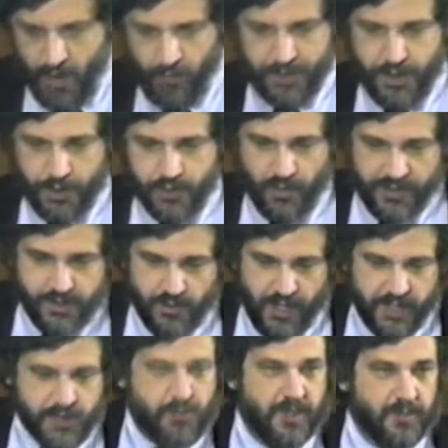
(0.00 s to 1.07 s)
which usually
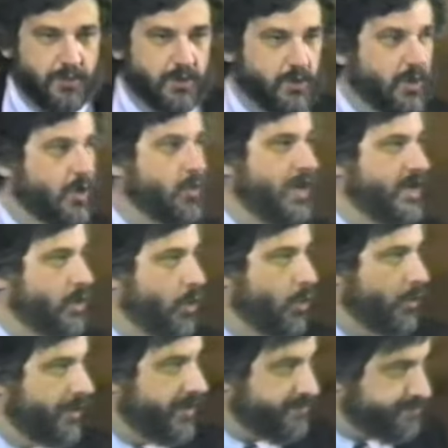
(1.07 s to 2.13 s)
strikes people who are quite
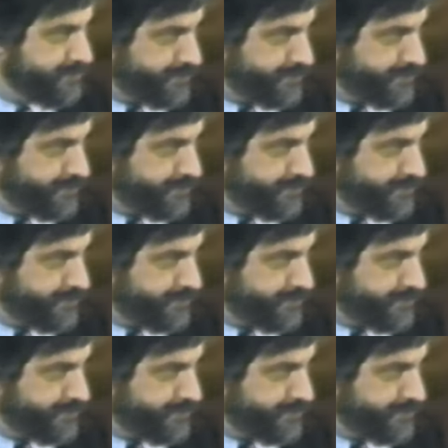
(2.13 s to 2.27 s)
old.